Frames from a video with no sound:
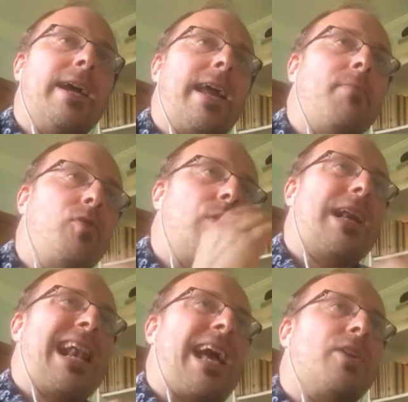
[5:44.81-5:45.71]
came to a
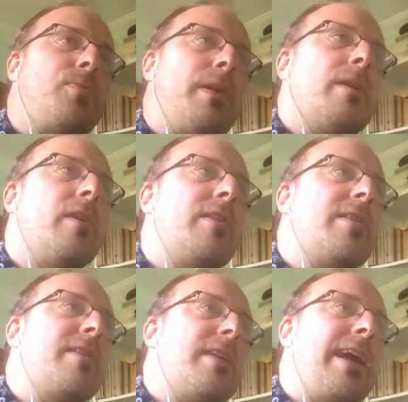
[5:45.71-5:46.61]
clash
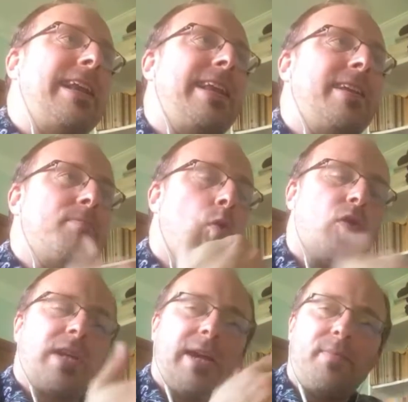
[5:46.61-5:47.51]
because I needed
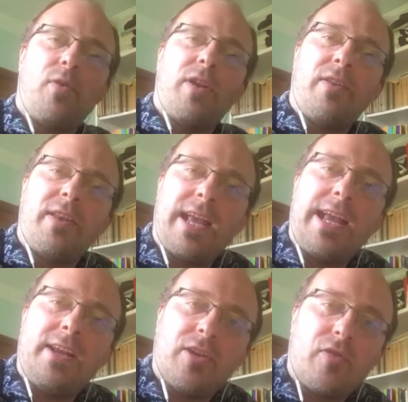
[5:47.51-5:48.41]
more time during the
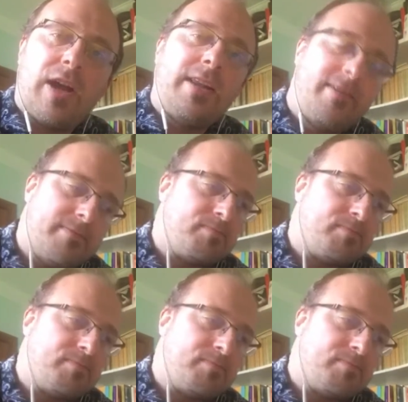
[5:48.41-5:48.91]
day to write.